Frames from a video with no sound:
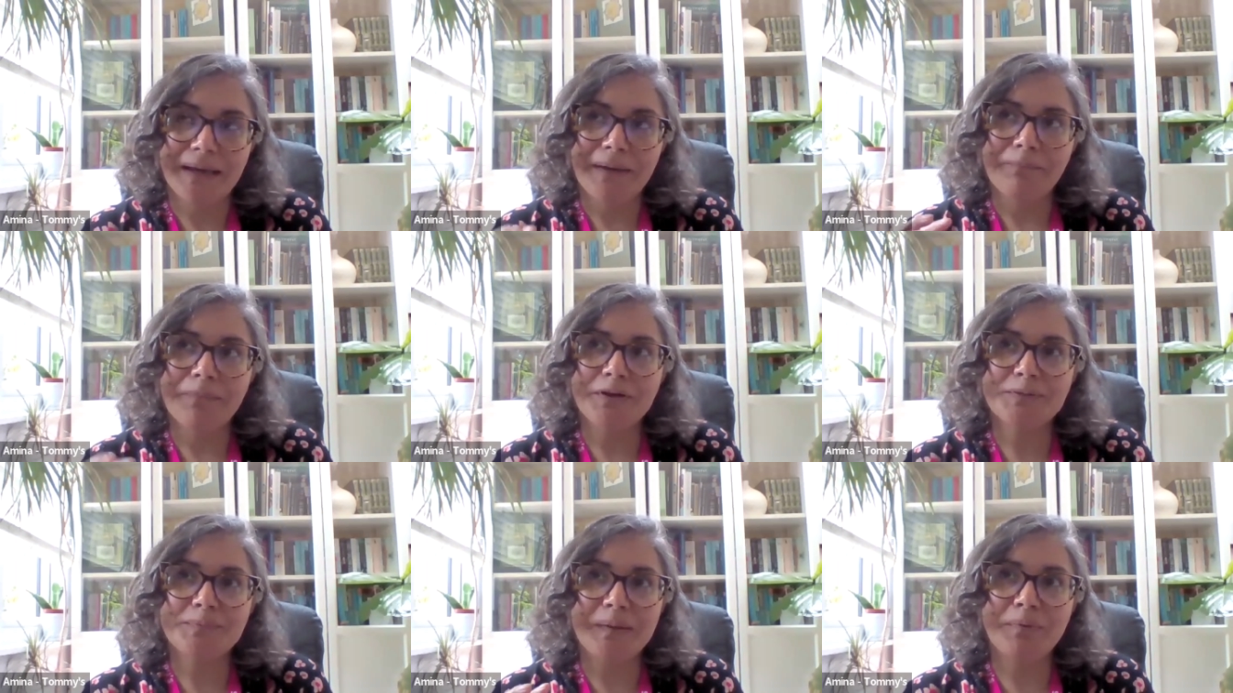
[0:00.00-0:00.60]

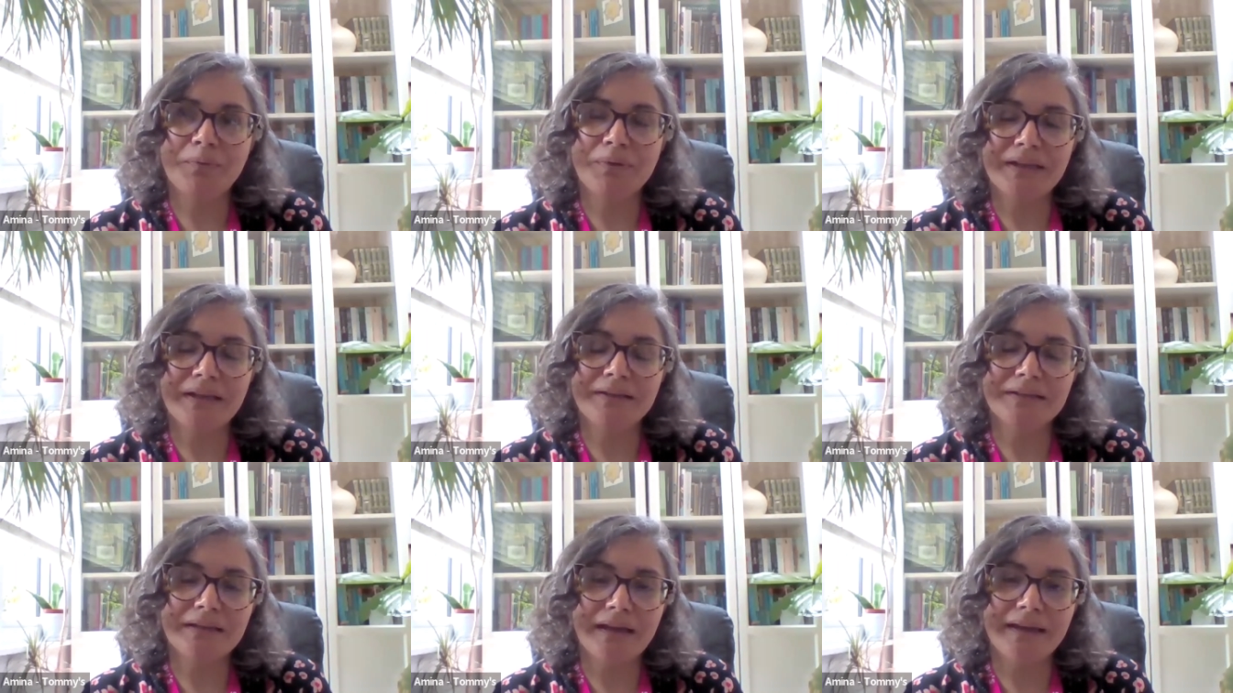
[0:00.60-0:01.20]
most people with
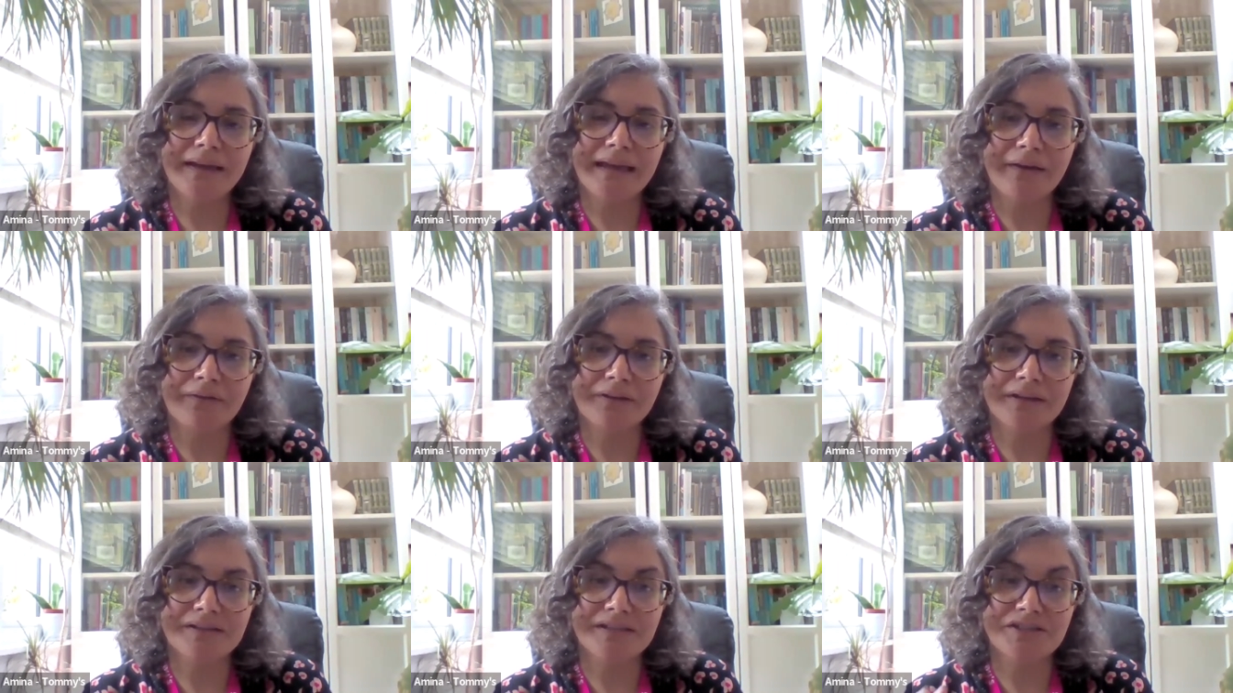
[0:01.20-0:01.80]
underlying health
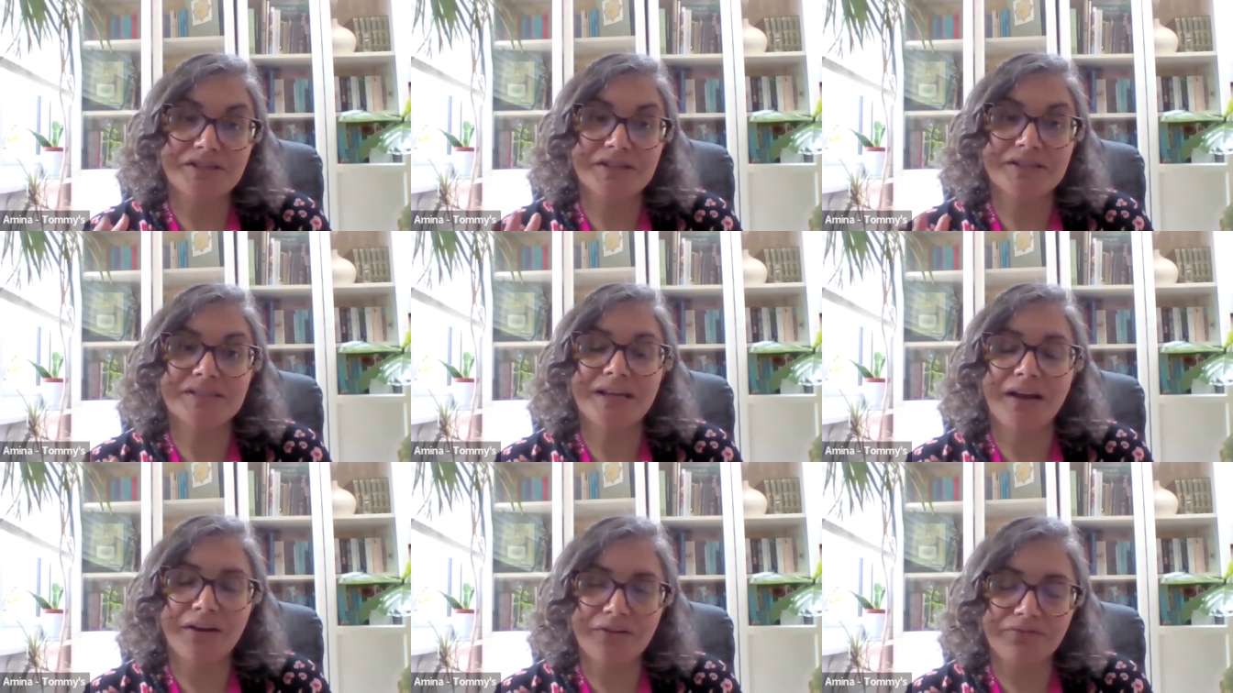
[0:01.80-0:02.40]
conditions
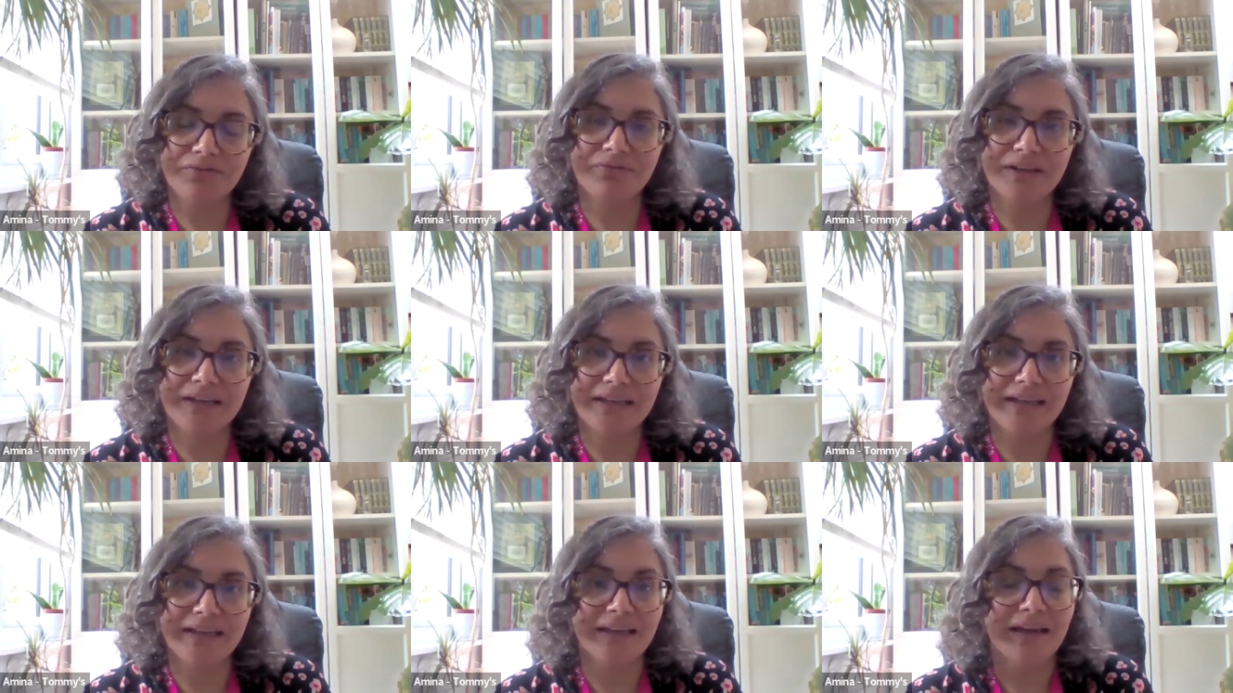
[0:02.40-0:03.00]

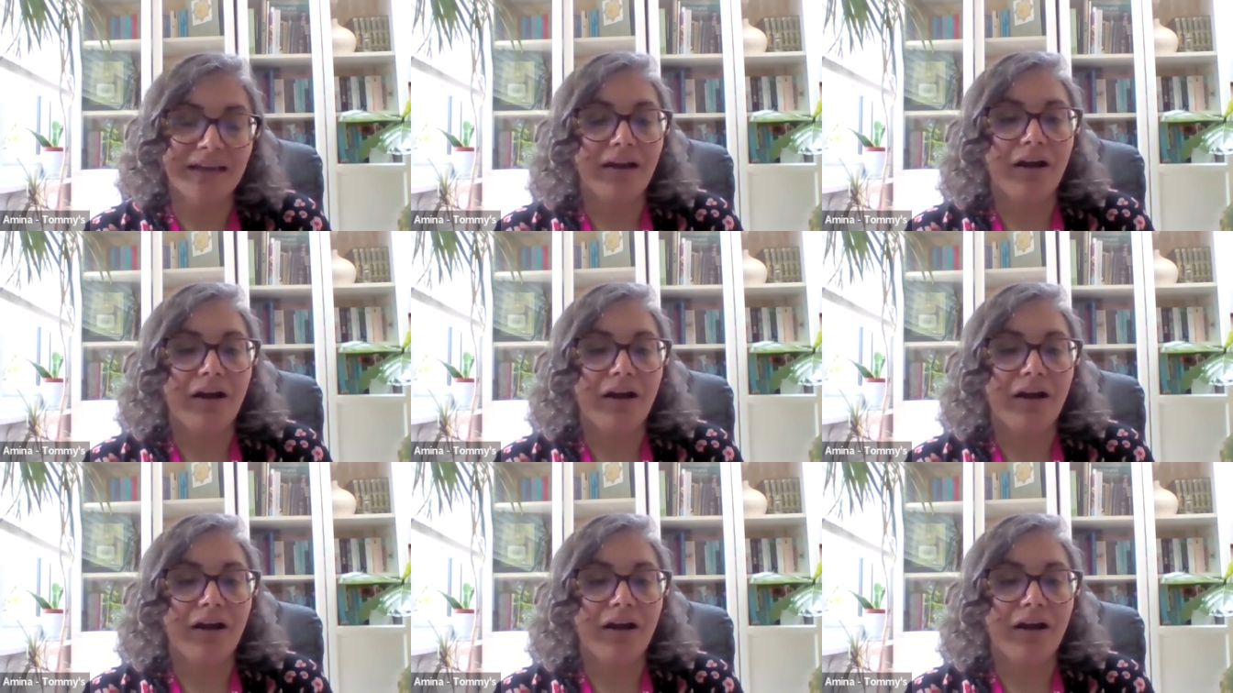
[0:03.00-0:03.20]
hopefully